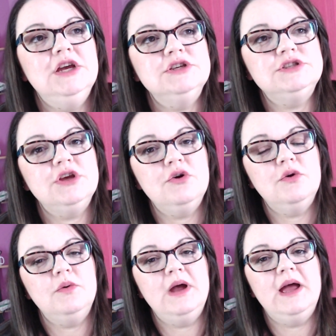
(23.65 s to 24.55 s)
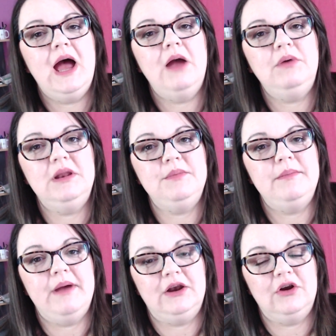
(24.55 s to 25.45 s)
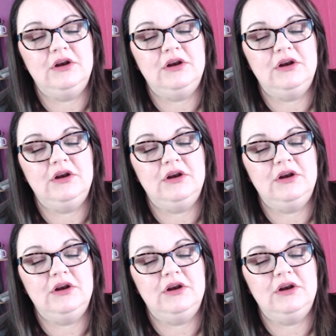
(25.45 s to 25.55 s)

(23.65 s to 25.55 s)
So I want to be better.